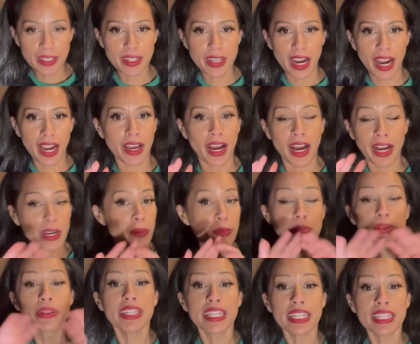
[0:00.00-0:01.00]
I
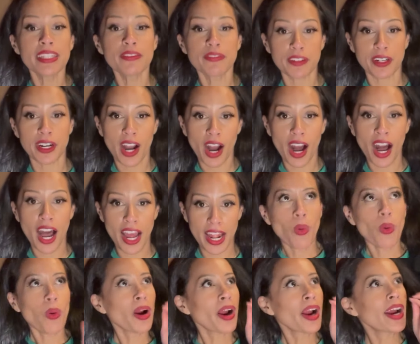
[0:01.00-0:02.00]
completely forgot,
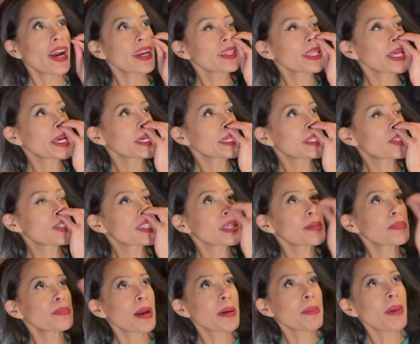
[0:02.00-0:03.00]
or like it
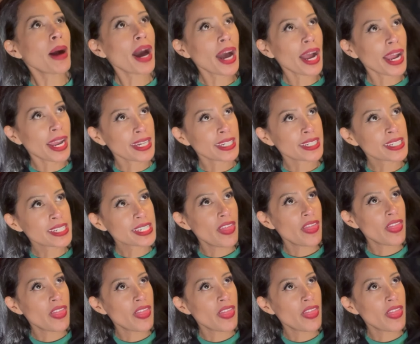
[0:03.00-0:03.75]
slipped my mind,